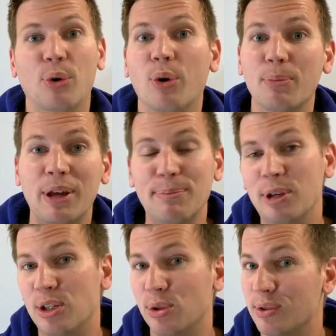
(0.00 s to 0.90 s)
or
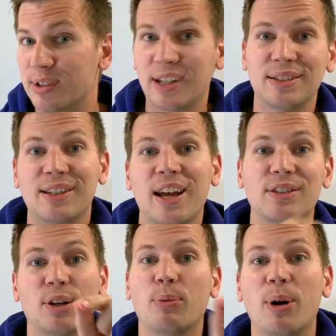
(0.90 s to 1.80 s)
maybe do zigzags
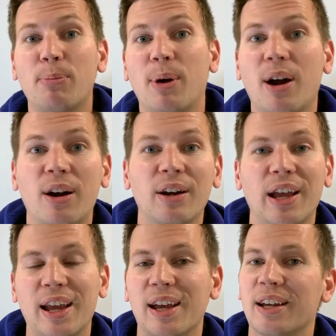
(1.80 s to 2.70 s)
on one bar
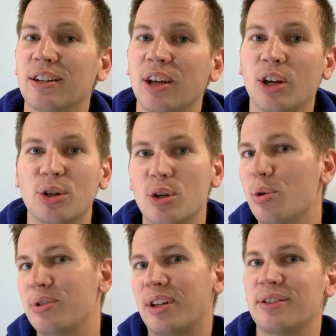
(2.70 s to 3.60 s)
and no
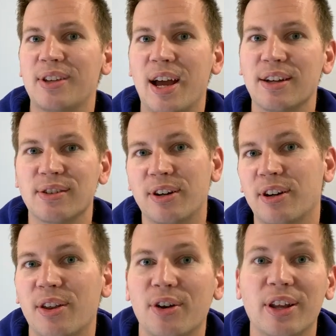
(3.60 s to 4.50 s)
zigzags on
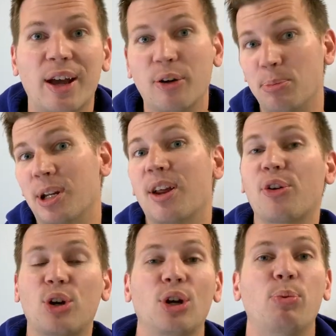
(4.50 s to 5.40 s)
another, and that would be
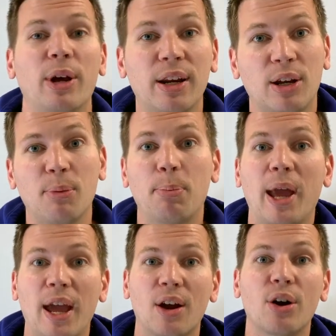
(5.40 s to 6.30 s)
another good way to
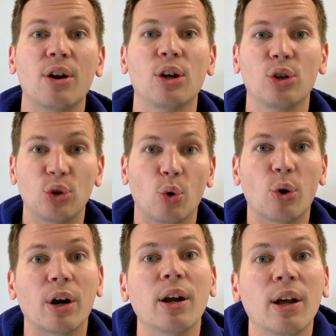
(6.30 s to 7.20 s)
compare your